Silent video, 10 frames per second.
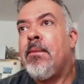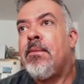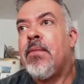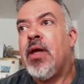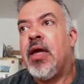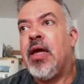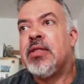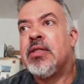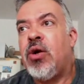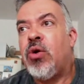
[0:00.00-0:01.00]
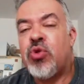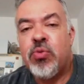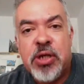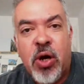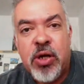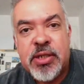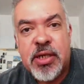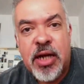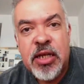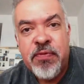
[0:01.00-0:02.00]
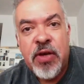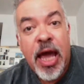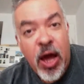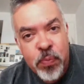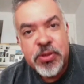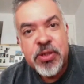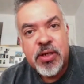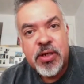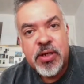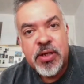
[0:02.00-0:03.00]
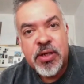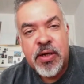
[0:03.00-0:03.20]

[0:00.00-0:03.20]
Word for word: and also because Calife helped uh,